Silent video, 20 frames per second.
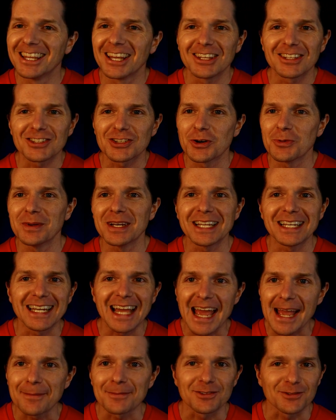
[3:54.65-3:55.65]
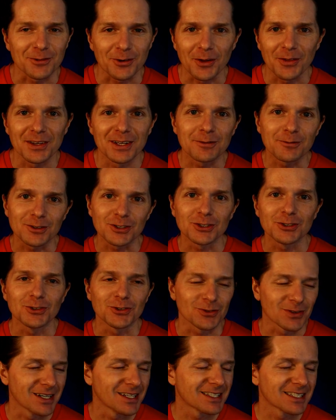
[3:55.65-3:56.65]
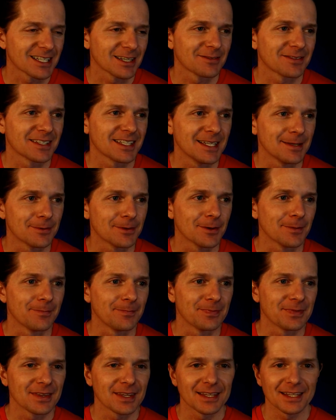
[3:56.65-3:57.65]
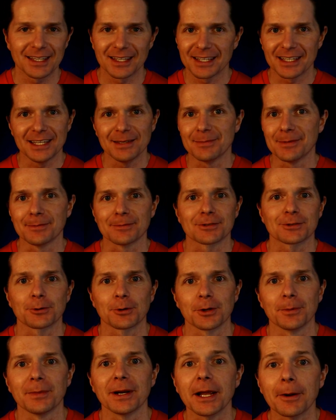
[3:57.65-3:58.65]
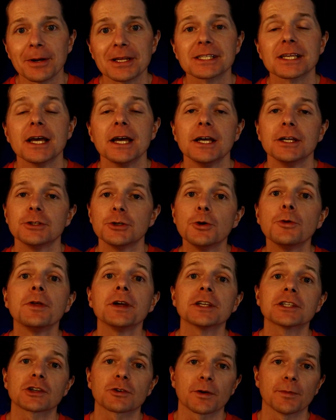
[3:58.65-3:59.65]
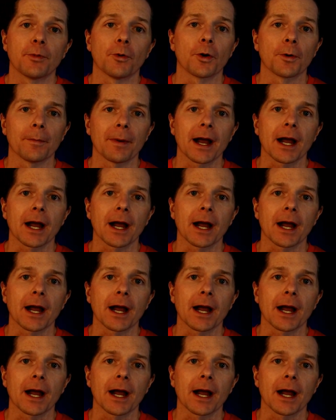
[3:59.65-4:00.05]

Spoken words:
so many names for all the different shoes, right? It's tough to keep them sorted. But anyways, two things to report